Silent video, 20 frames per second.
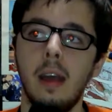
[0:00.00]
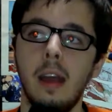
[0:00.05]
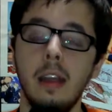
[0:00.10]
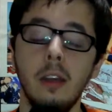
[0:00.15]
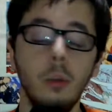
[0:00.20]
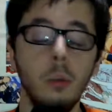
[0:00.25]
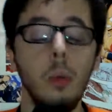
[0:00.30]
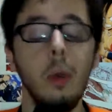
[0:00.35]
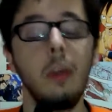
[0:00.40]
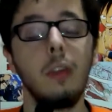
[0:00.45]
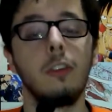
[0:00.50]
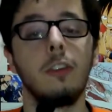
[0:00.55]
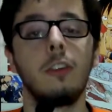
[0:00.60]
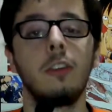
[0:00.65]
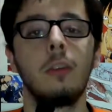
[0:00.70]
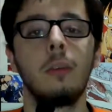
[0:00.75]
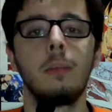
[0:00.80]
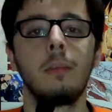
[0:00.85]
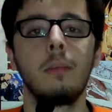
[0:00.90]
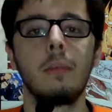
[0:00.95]
And it
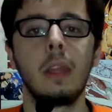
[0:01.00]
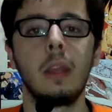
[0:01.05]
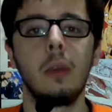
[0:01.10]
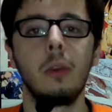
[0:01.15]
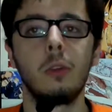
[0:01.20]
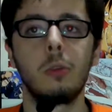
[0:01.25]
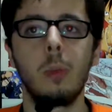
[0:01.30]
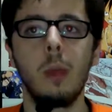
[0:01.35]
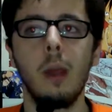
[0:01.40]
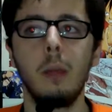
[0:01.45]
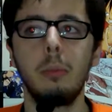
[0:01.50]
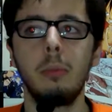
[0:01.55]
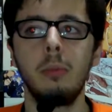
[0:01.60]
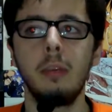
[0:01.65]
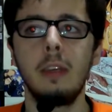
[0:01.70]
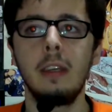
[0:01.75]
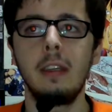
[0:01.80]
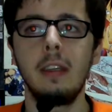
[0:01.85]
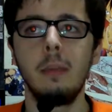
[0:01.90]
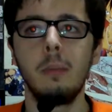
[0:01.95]
was. It was
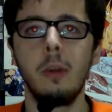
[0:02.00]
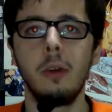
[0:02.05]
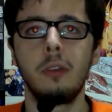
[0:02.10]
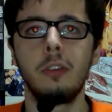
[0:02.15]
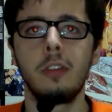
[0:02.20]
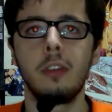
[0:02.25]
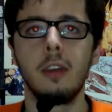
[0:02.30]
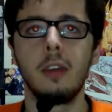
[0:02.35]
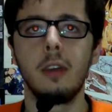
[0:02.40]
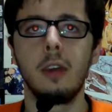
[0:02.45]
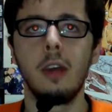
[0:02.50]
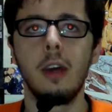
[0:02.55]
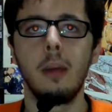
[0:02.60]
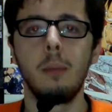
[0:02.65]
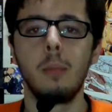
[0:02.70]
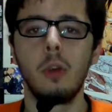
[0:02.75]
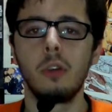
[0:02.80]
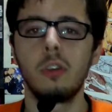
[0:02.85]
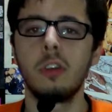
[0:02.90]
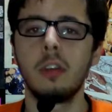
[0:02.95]
probably the most
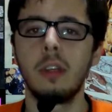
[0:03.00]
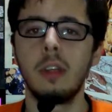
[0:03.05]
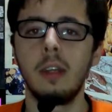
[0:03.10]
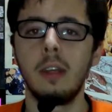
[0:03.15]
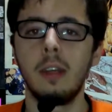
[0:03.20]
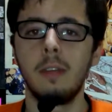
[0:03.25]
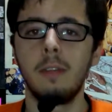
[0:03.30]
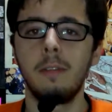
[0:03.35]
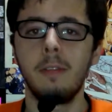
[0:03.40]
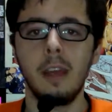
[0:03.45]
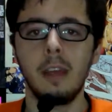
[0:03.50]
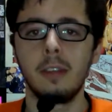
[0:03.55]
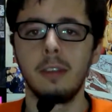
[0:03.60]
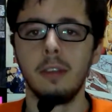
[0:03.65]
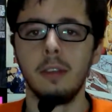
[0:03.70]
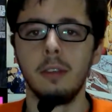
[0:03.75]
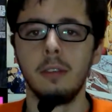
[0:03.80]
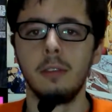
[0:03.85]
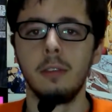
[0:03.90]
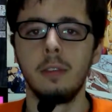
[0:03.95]
emotionally
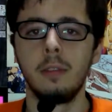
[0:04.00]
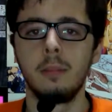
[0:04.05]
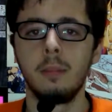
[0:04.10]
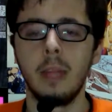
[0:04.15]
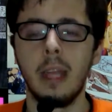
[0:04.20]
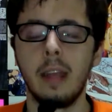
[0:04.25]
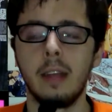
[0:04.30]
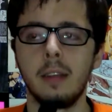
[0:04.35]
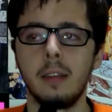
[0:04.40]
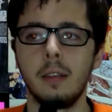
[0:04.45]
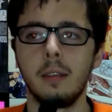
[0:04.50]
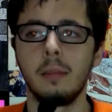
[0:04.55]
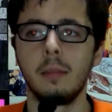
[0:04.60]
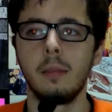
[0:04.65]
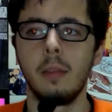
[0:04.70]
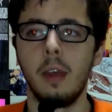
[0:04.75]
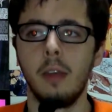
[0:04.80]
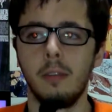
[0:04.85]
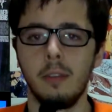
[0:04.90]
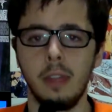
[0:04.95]
effective
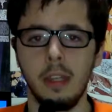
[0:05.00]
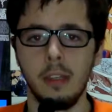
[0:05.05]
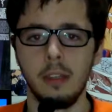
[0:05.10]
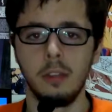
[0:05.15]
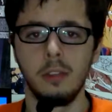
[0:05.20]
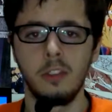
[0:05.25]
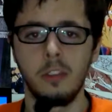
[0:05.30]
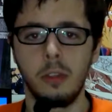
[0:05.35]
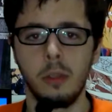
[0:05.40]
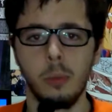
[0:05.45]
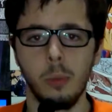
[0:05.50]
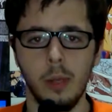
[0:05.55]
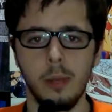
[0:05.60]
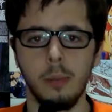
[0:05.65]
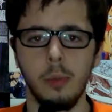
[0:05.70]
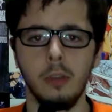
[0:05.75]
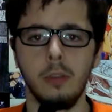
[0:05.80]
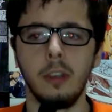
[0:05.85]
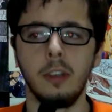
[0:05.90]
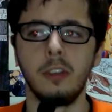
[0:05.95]
of these
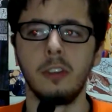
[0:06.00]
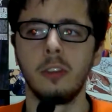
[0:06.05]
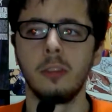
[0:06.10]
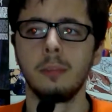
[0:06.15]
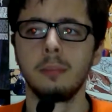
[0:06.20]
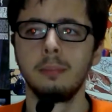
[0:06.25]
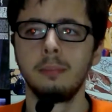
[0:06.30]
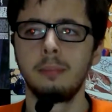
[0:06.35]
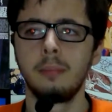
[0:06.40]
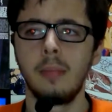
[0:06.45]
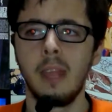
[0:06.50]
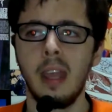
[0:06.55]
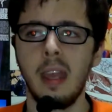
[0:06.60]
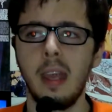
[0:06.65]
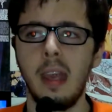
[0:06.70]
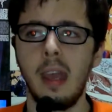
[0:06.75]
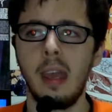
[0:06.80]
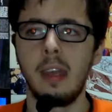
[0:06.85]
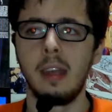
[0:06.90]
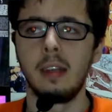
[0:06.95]
three movies.
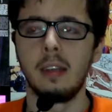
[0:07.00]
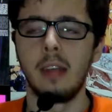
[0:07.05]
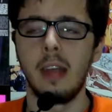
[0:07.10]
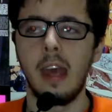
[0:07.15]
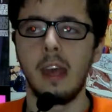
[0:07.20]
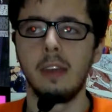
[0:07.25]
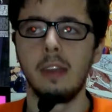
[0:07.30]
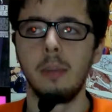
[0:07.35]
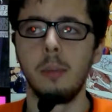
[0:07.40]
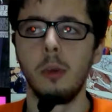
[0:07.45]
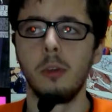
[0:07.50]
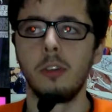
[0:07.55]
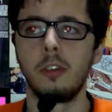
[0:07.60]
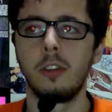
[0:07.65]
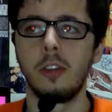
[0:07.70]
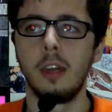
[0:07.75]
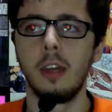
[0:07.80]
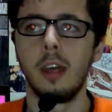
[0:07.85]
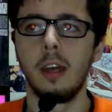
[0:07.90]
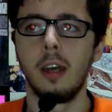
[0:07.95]
It had the
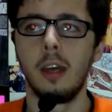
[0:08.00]
most